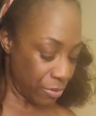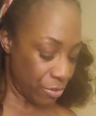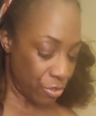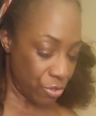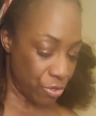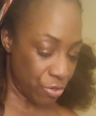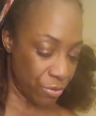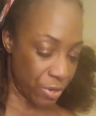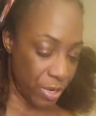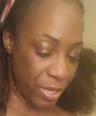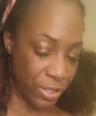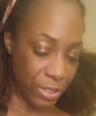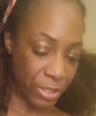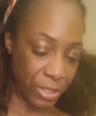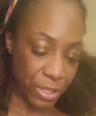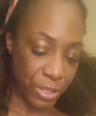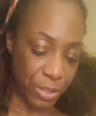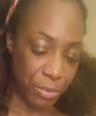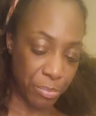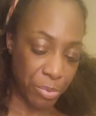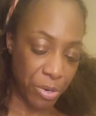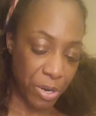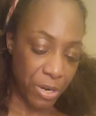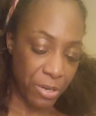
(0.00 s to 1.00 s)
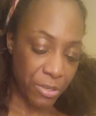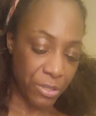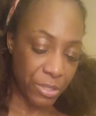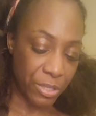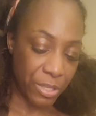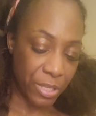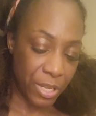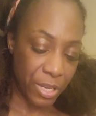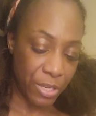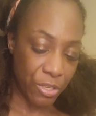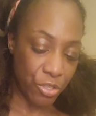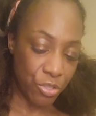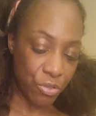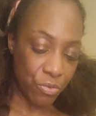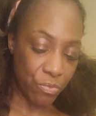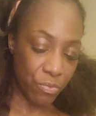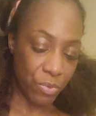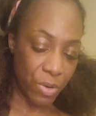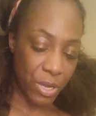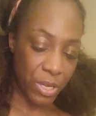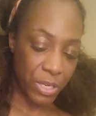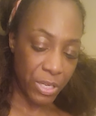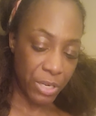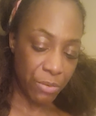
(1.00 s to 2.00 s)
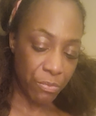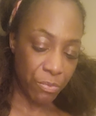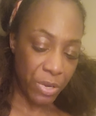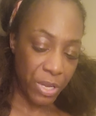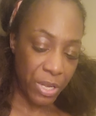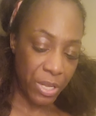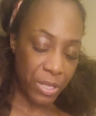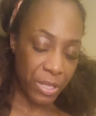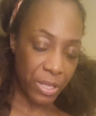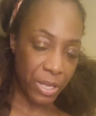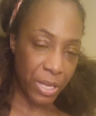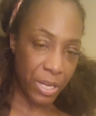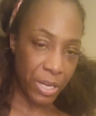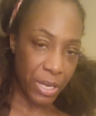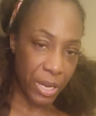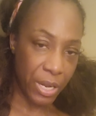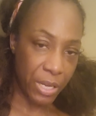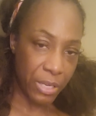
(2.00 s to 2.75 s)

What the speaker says: Trust this person that you were with and